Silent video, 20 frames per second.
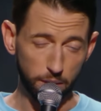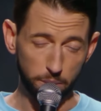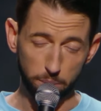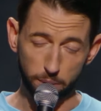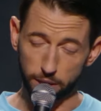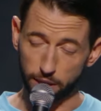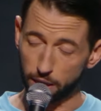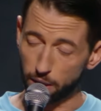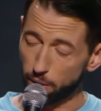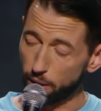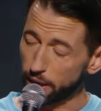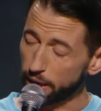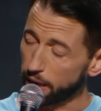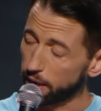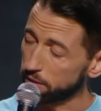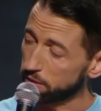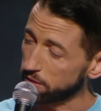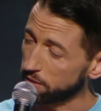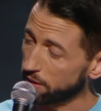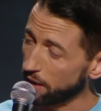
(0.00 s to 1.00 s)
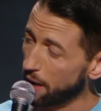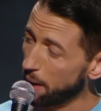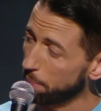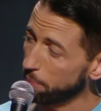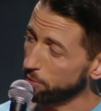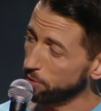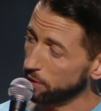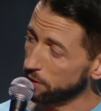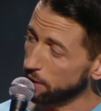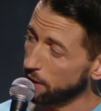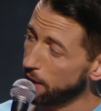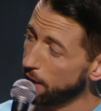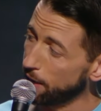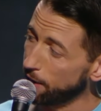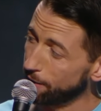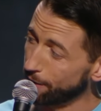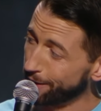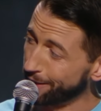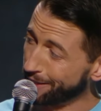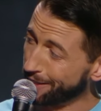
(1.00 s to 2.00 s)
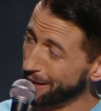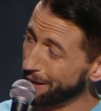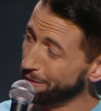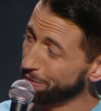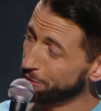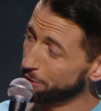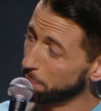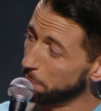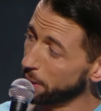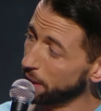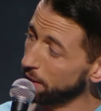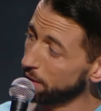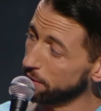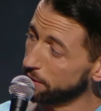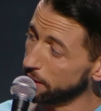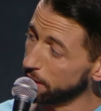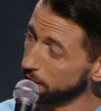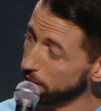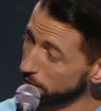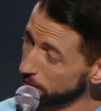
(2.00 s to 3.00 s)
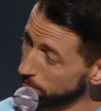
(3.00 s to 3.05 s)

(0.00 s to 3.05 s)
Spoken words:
but you know, I can't just up and retire like Dave Chappelle did.